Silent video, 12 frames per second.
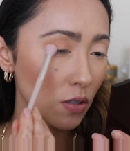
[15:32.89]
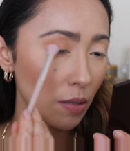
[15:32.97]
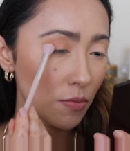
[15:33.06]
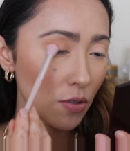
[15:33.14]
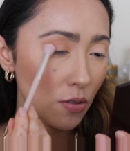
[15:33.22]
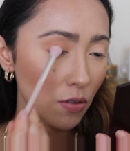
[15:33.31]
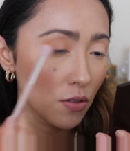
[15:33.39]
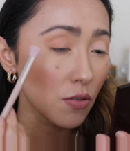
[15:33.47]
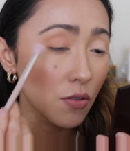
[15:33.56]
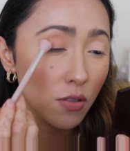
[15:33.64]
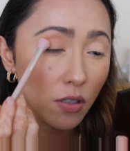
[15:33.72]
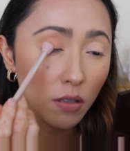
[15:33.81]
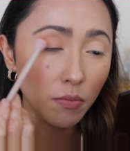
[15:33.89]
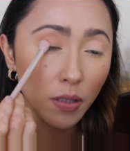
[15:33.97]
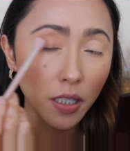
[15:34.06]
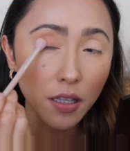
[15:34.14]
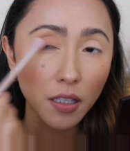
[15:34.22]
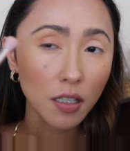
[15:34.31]
I'm just going to start
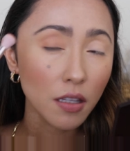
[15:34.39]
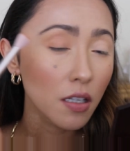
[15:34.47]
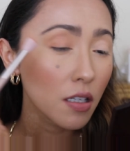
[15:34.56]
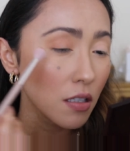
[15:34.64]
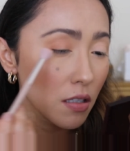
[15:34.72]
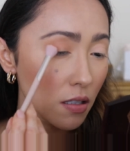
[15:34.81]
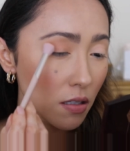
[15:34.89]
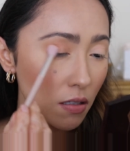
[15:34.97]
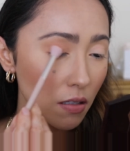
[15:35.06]
blending this.